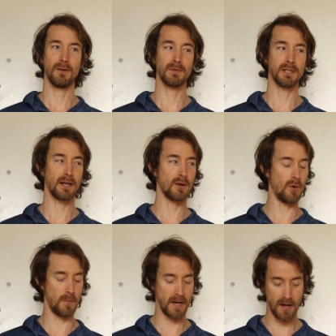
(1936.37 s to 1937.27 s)
I was like,
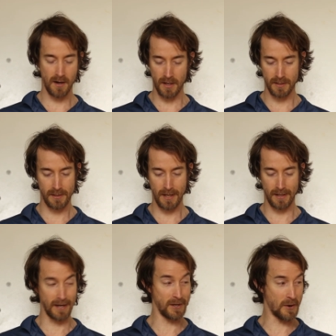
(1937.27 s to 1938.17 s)
oh my God,
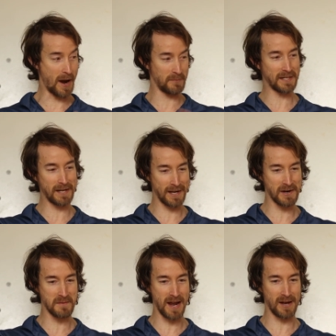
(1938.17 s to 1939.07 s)
Dad. I'm sitting
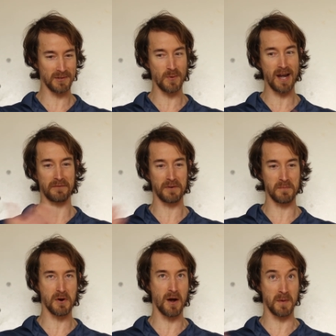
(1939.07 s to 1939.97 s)
here in my house waiting for him
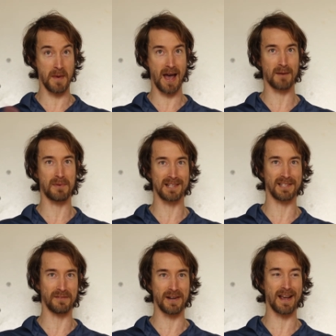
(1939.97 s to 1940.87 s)
to call me back,
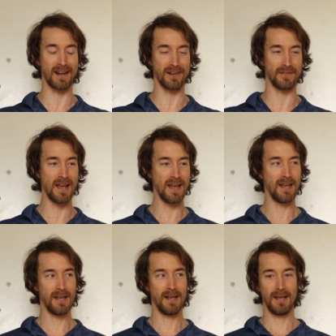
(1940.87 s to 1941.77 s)
positive or negative.
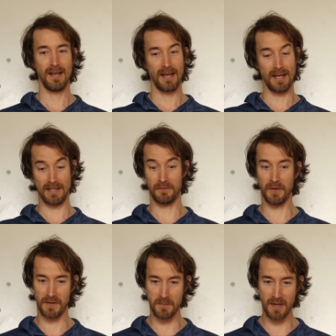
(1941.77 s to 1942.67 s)
And it's
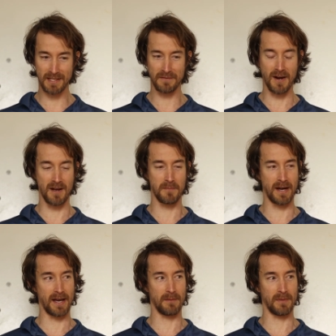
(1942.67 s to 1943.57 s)
15 minutes have gone
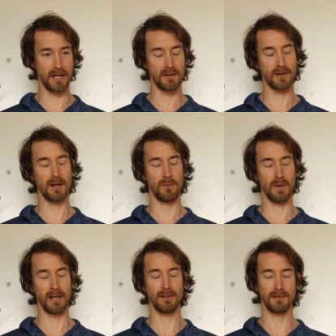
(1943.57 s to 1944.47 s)
by, and I'm like, okay,
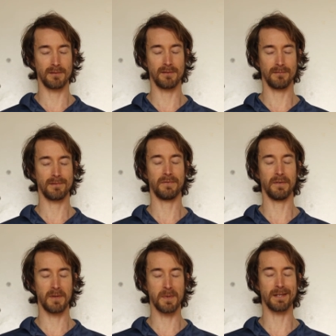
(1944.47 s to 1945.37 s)
wait.
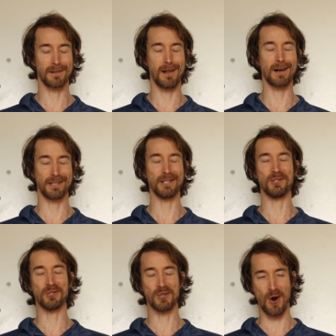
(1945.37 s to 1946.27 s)
15 minutes clock
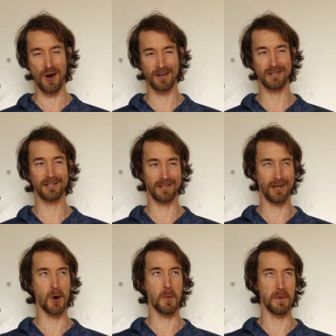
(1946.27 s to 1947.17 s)
didn't start until
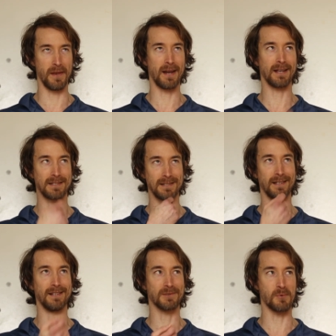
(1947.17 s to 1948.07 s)
he opened the test and
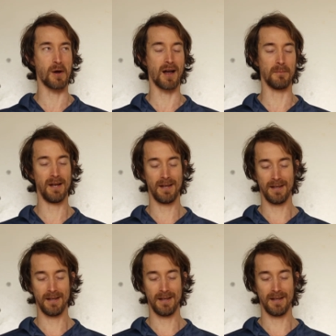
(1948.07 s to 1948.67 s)
did the swab.